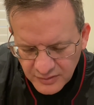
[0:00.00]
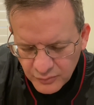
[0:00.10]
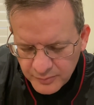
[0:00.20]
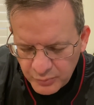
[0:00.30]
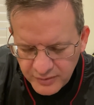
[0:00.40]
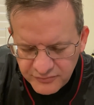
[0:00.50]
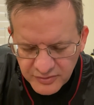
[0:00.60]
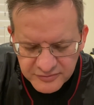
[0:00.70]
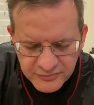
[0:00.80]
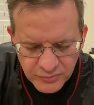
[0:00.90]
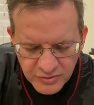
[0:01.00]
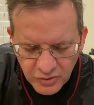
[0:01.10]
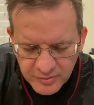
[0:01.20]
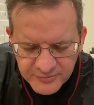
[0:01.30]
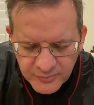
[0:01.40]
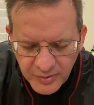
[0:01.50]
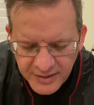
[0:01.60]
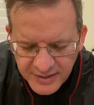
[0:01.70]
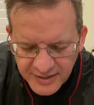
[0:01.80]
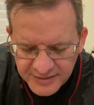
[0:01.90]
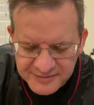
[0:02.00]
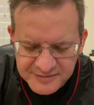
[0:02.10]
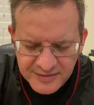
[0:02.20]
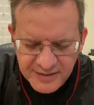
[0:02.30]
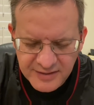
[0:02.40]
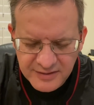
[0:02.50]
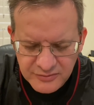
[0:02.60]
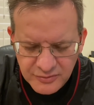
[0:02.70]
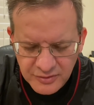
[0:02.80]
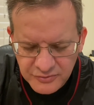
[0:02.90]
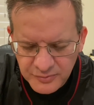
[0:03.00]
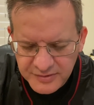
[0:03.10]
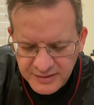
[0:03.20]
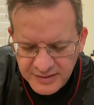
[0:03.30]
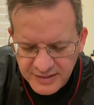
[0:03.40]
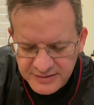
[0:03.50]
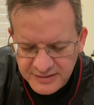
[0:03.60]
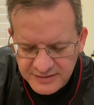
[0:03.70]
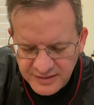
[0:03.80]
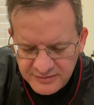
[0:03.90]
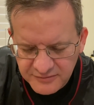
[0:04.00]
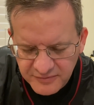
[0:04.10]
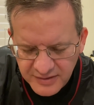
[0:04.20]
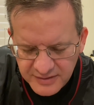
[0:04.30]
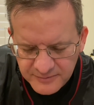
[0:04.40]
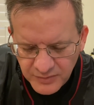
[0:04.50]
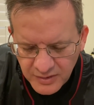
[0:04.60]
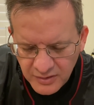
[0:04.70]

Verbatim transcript: We pray for those who are in harm's way as they uh, do what they can to contain the fire.